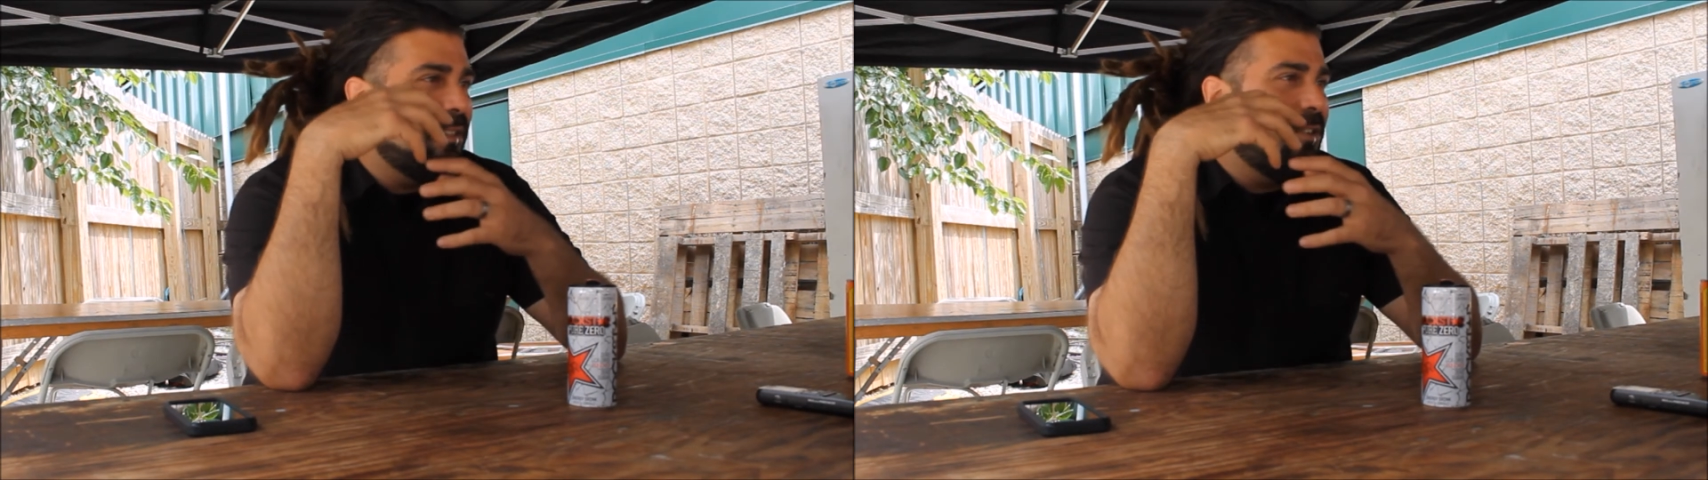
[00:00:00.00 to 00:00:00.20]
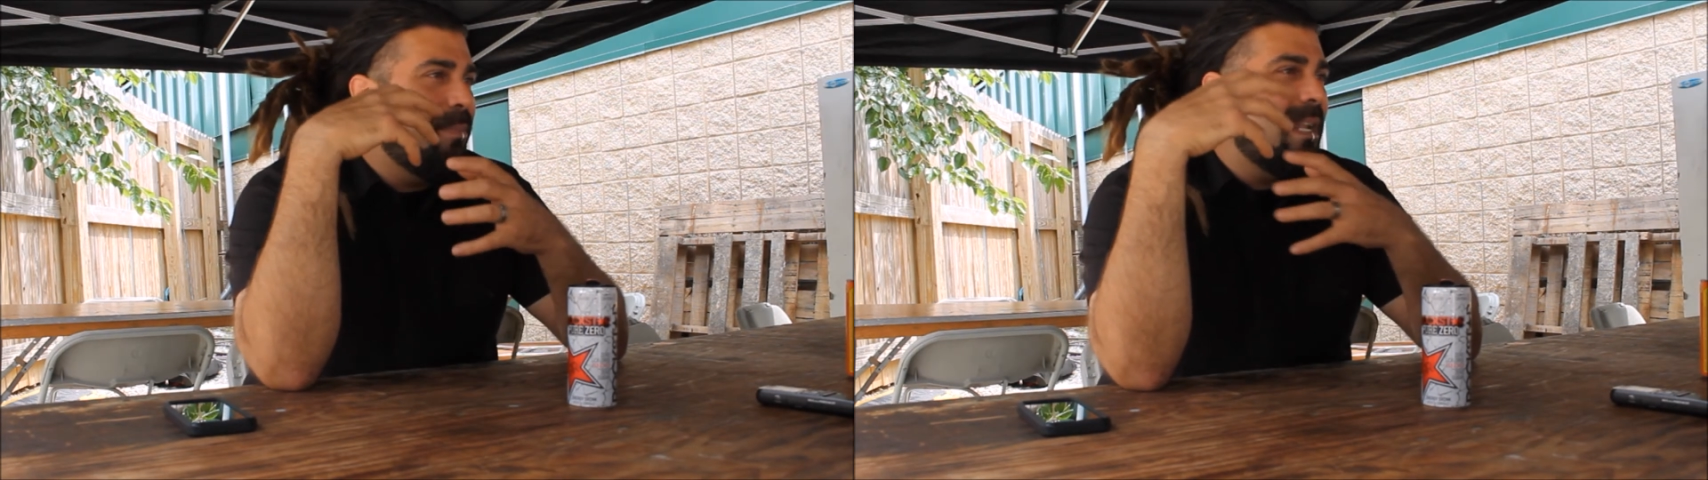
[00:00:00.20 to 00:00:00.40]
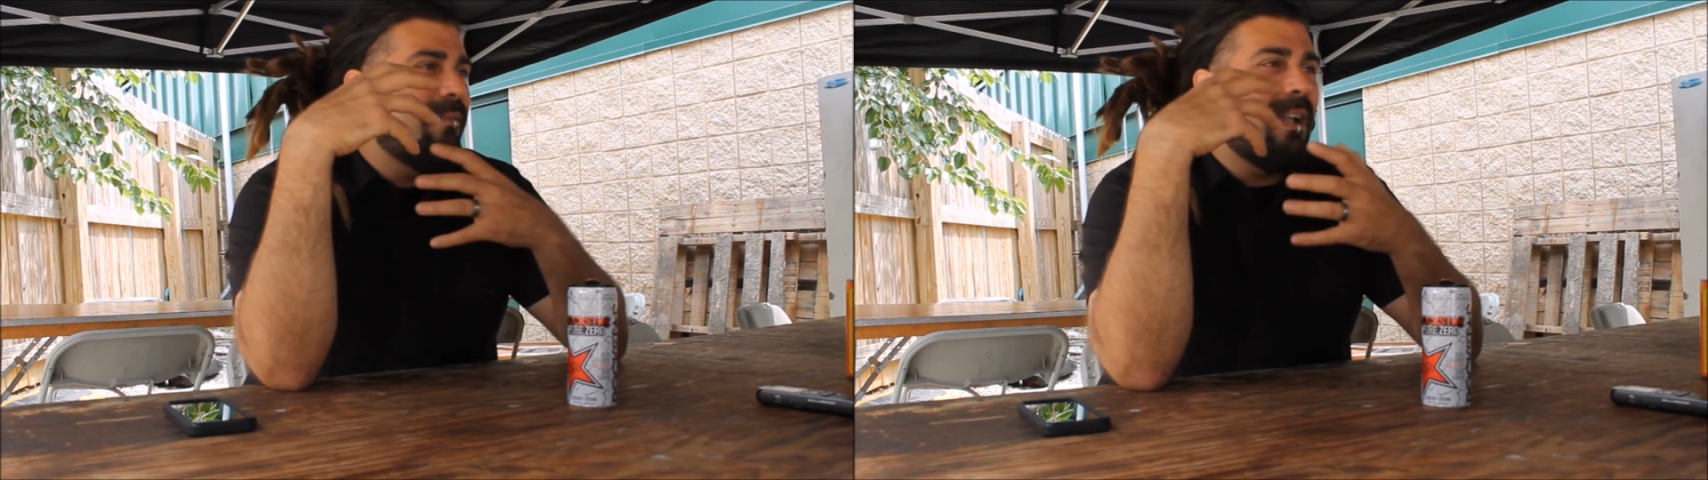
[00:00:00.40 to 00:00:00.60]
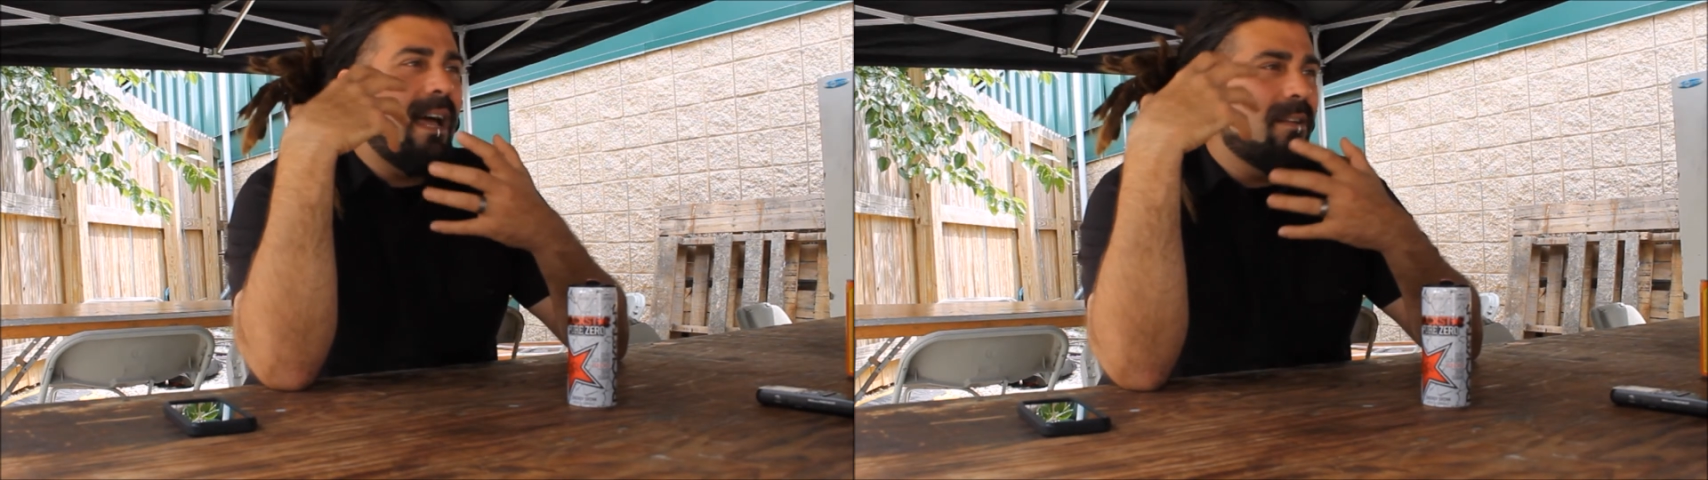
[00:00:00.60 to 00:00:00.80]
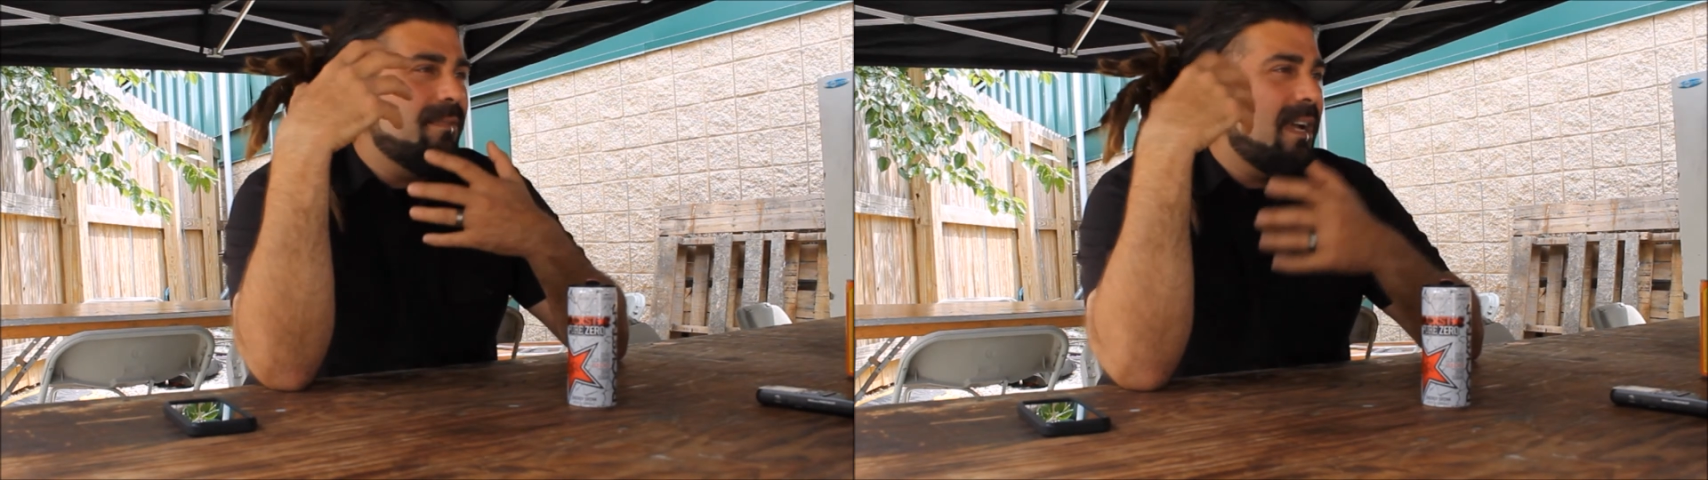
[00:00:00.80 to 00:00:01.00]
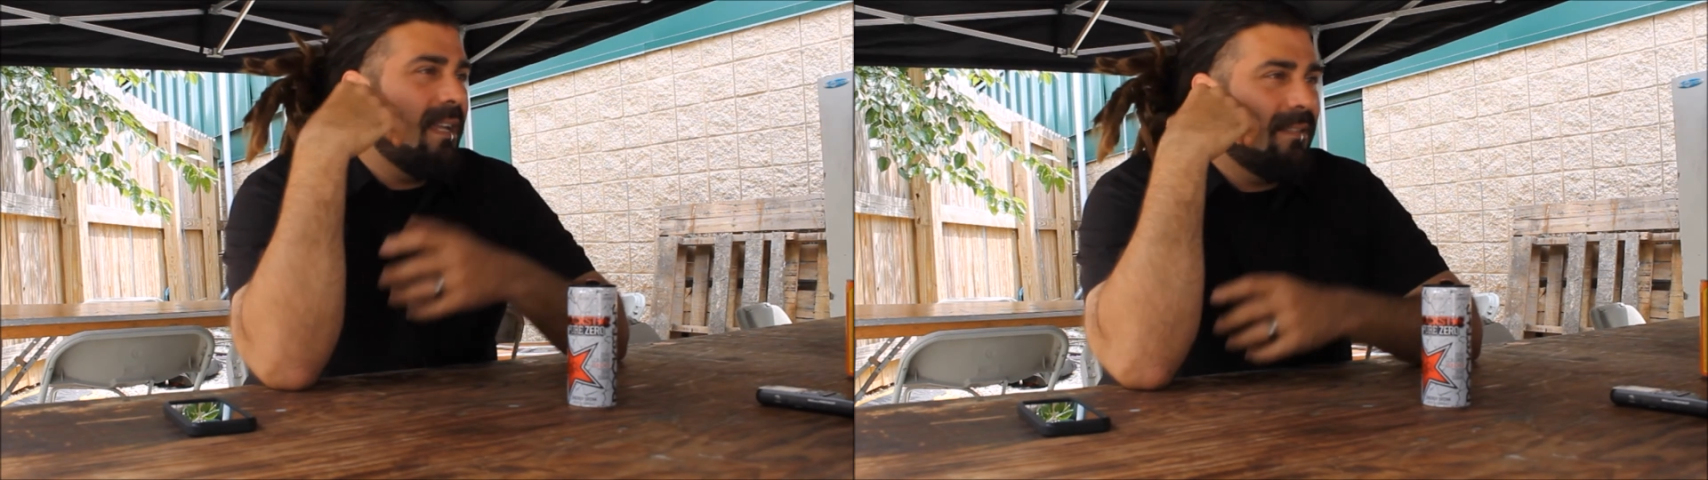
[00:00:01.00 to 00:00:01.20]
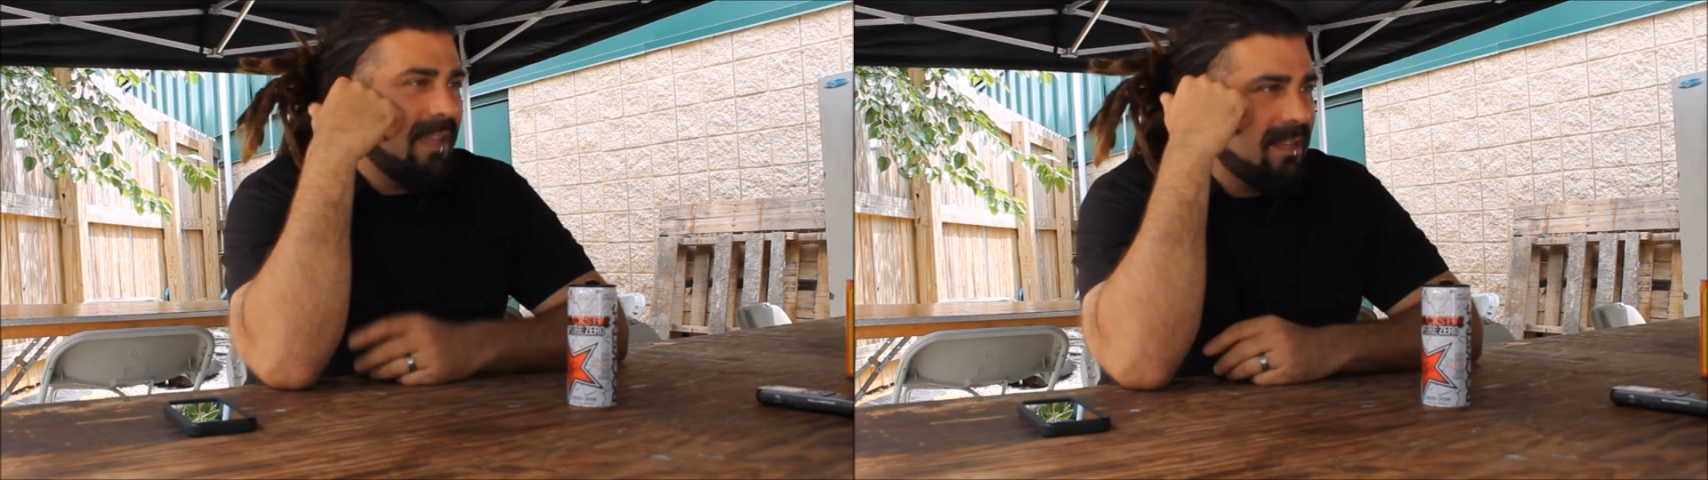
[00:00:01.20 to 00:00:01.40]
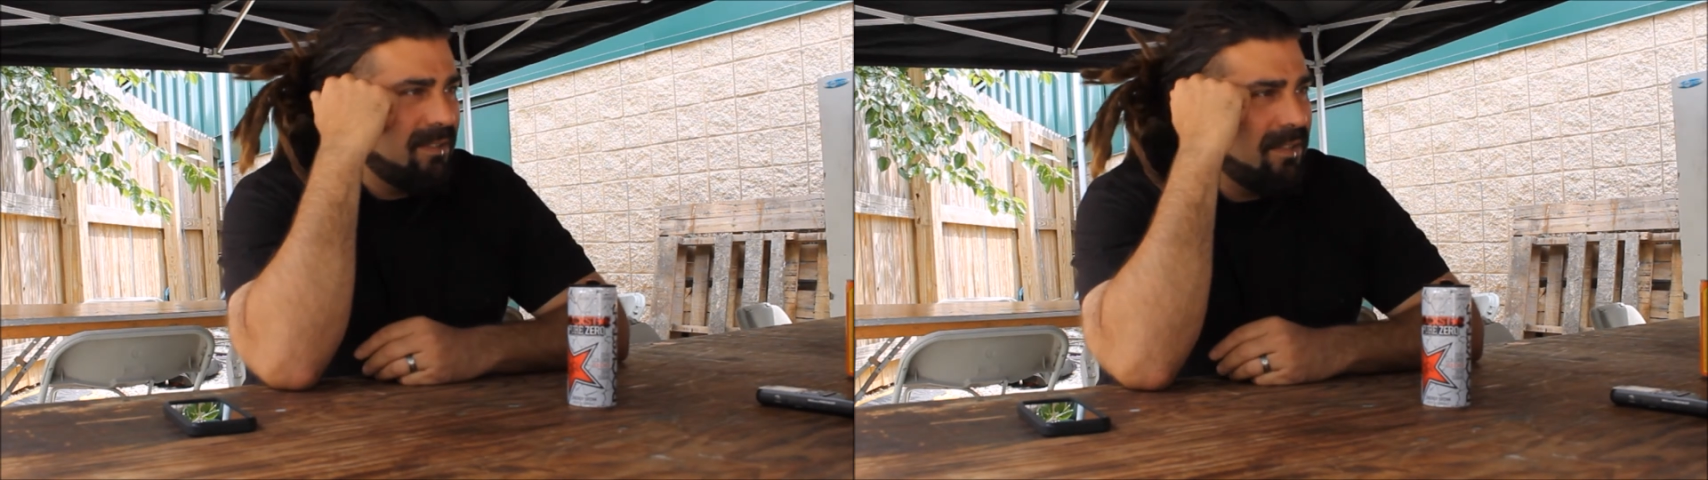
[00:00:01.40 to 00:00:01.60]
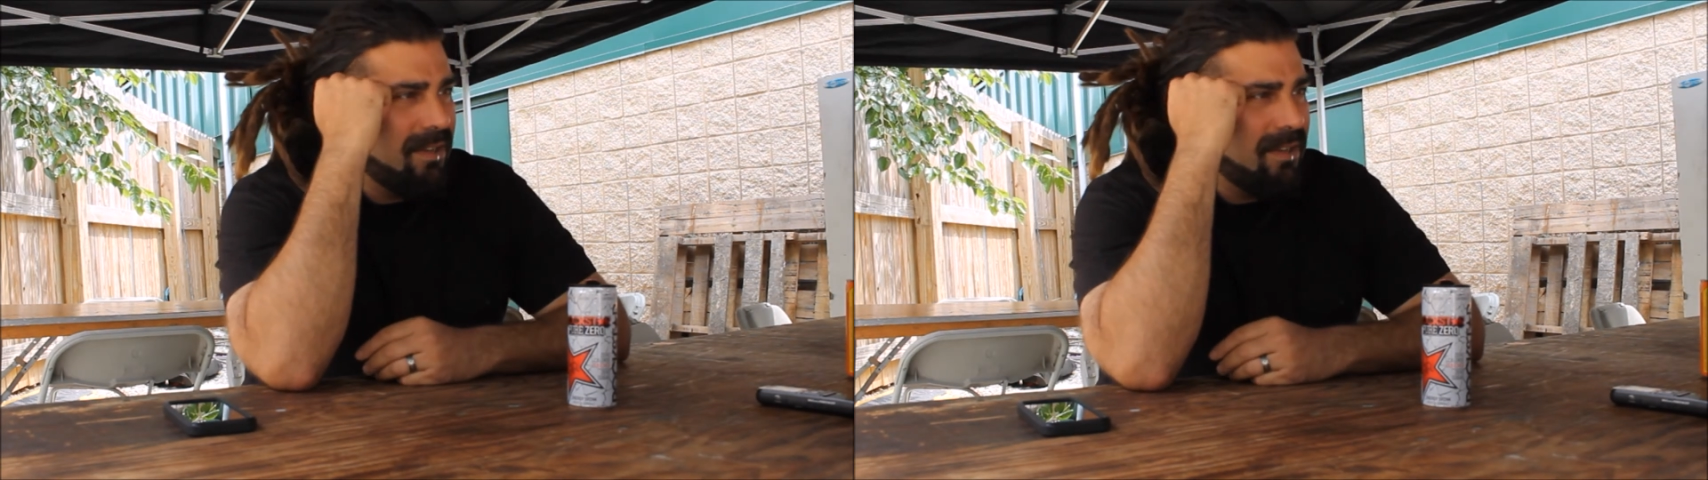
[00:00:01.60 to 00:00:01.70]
a little bit out of context,